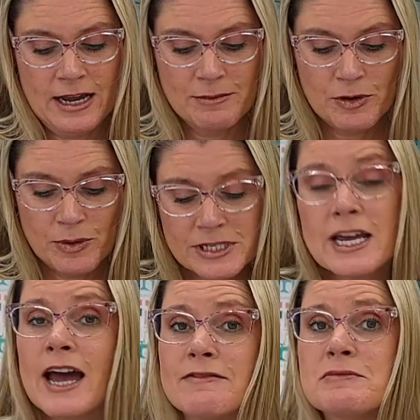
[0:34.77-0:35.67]
I'm going to
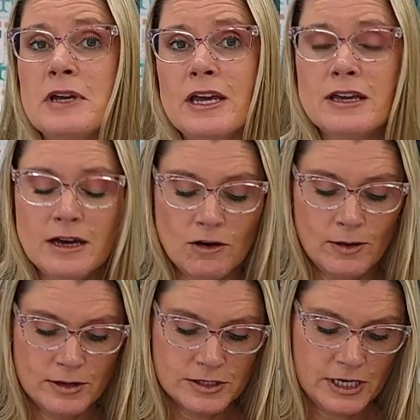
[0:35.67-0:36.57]
have to make a
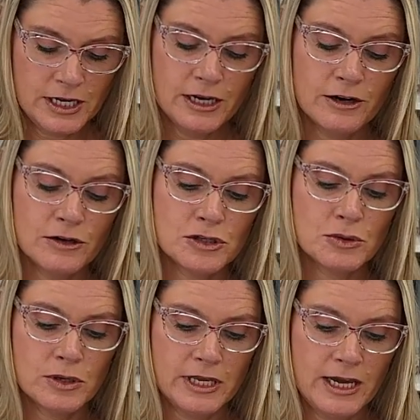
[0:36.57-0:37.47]
quilt here
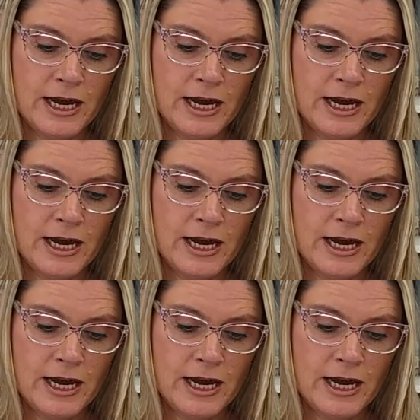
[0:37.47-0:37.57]
shortly.